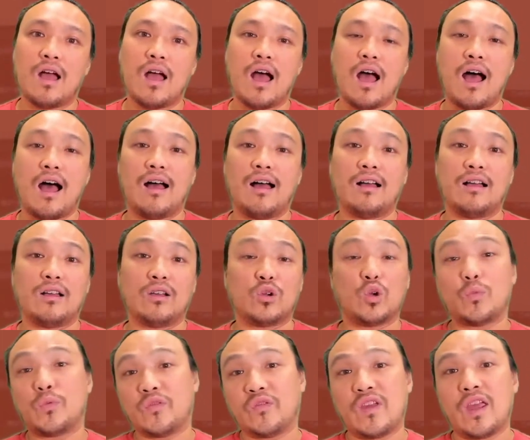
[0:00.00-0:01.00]
uh,
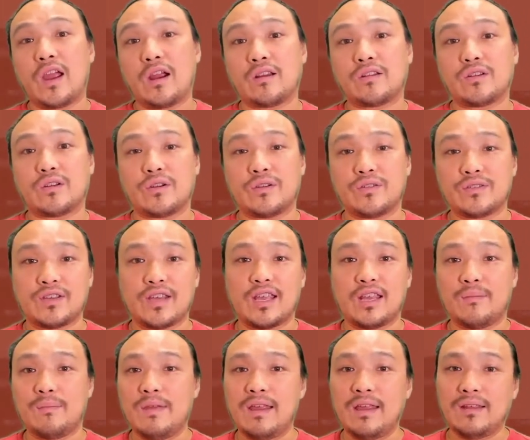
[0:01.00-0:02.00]
group of characters
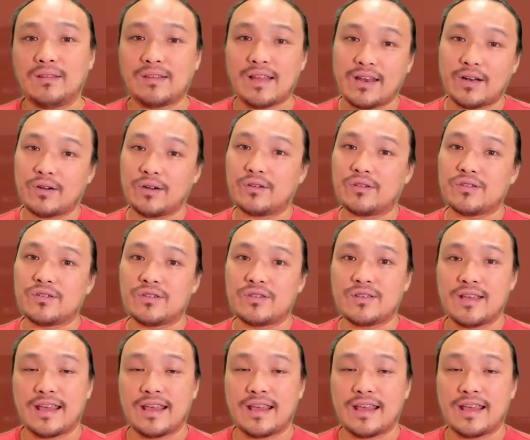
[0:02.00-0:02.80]
can mean letters,